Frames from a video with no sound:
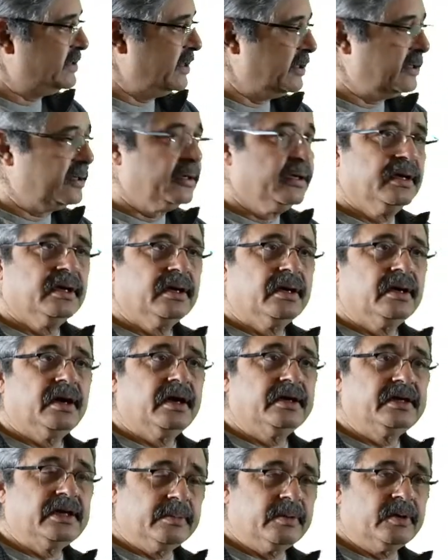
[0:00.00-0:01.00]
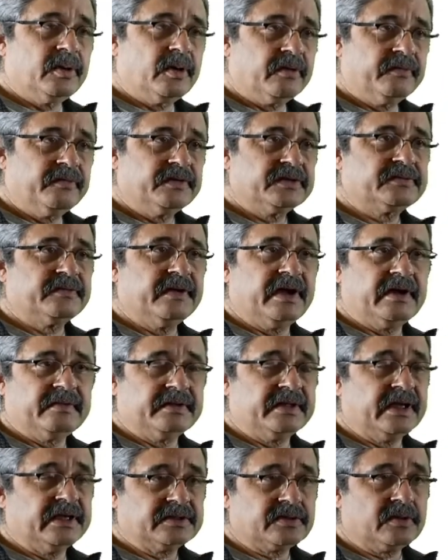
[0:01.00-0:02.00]
it a double orifice valve, and
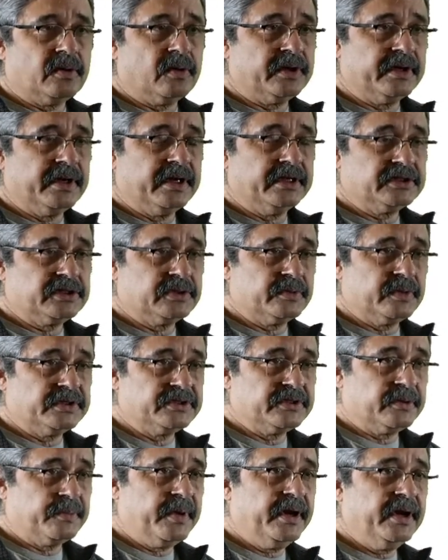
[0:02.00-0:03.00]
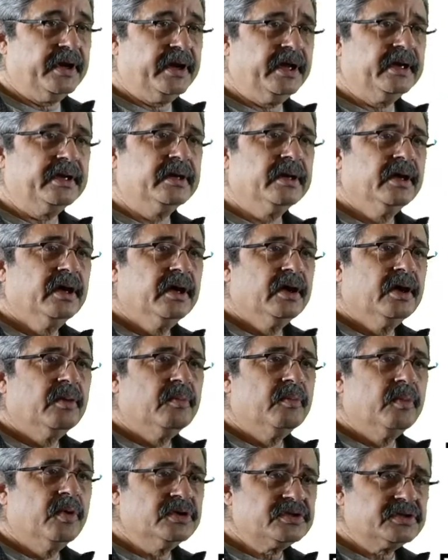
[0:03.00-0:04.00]
that's called an edge-to-edge repair. And
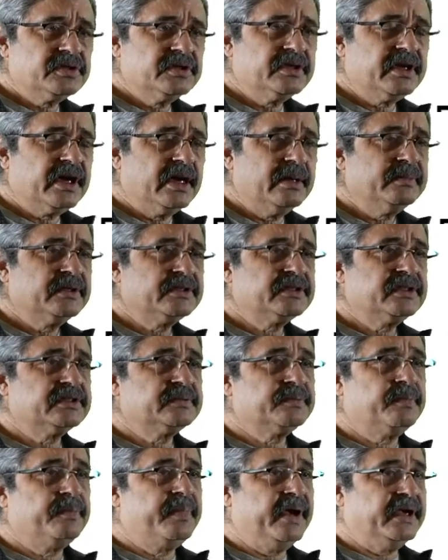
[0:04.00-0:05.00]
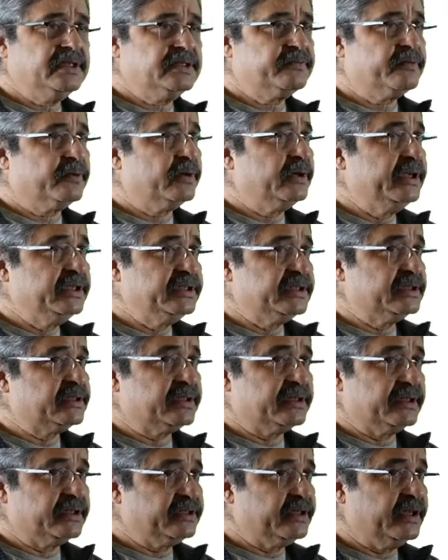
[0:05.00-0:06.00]
most of the time, this is best for lesions
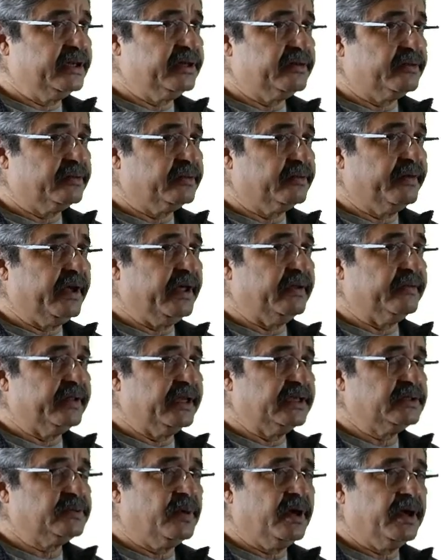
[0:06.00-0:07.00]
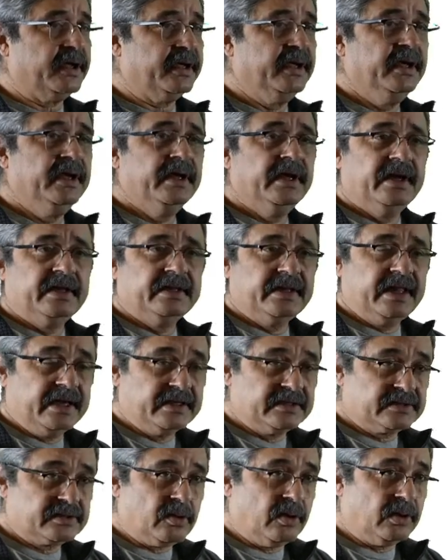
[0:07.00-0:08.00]
in the center of the valve. That's why that
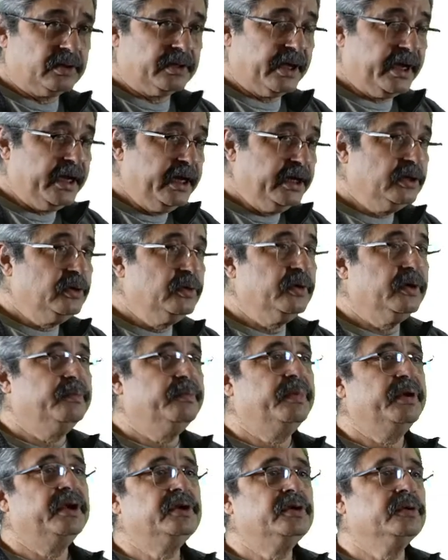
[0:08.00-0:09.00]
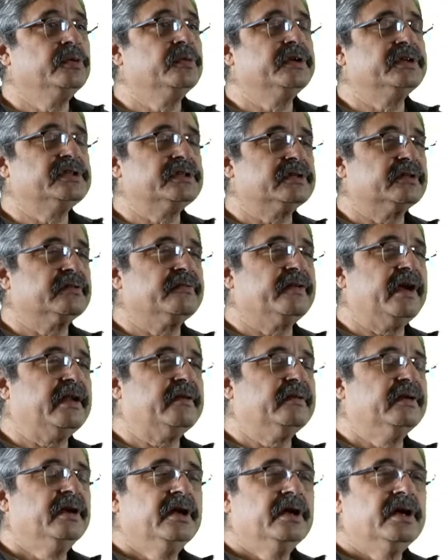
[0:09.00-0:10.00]
is called the A2 and P2 region of the
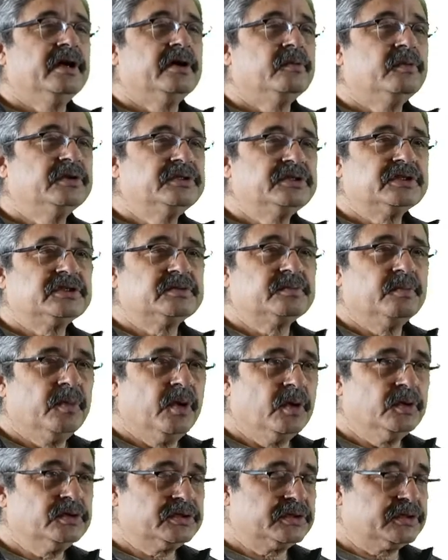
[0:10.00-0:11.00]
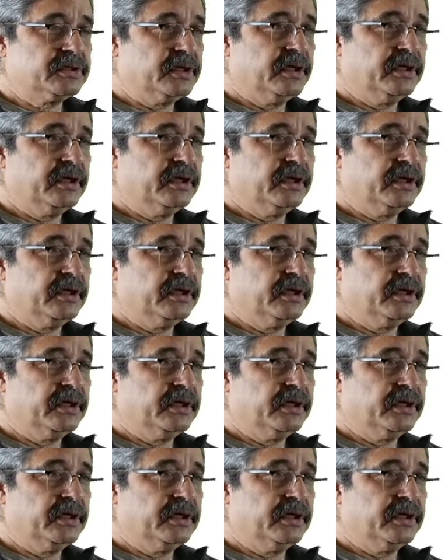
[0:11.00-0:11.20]
valve, which is most